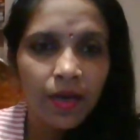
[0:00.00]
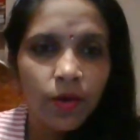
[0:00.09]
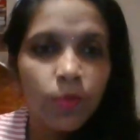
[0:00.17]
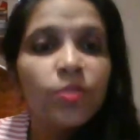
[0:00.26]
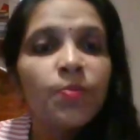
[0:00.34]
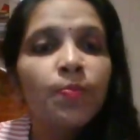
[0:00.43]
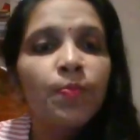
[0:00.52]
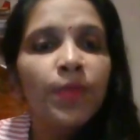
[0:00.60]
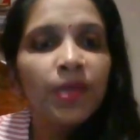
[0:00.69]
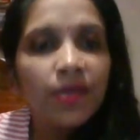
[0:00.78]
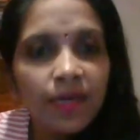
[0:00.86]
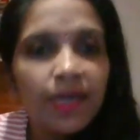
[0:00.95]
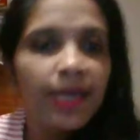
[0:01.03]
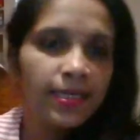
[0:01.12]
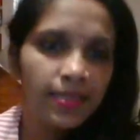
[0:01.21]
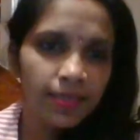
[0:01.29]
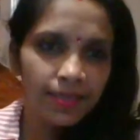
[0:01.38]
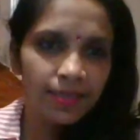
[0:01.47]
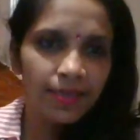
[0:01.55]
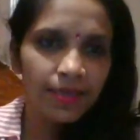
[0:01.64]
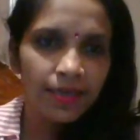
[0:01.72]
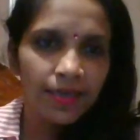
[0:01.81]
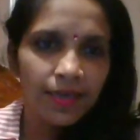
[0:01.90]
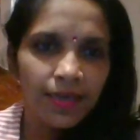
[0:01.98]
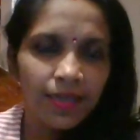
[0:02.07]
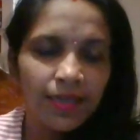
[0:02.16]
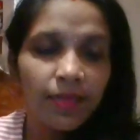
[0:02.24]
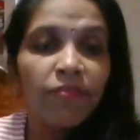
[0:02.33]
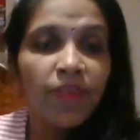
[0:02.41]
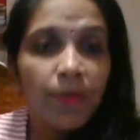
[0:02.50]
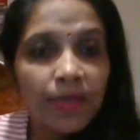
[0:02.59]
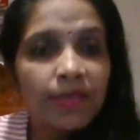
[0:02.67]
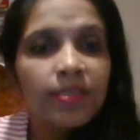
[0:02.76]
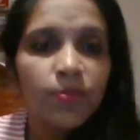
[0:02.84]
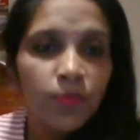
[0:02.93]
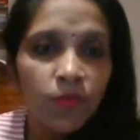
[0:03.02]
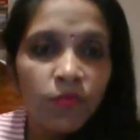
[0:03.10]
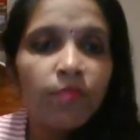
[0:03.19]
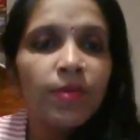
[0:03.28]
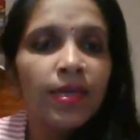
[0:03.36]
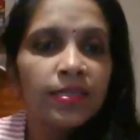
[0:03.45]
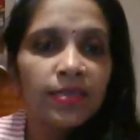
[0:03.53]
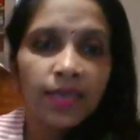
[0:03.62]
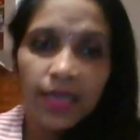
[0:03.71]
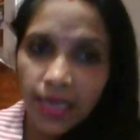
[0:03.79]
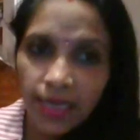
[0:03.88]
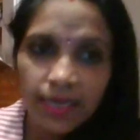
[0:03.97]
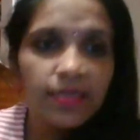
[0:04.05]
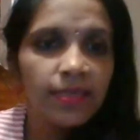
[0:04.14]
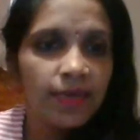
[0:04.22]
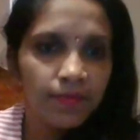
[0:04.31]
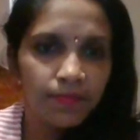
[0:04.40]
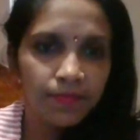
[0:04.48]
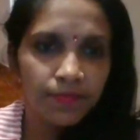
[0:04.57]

who spearheaded the feminist movement in India.